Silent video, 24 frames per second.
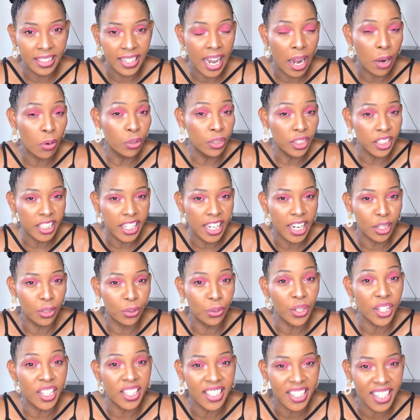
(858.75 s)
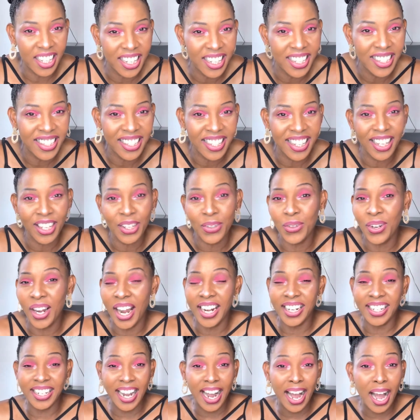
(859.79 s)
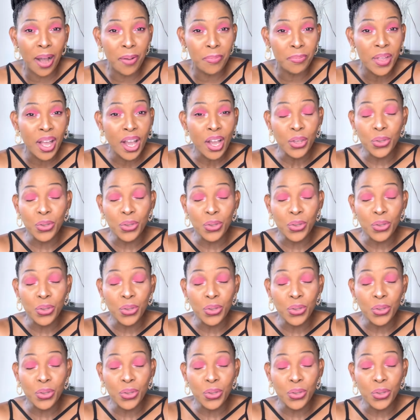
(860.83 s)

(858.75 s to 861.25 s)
I won't tell you it's easy. You can come,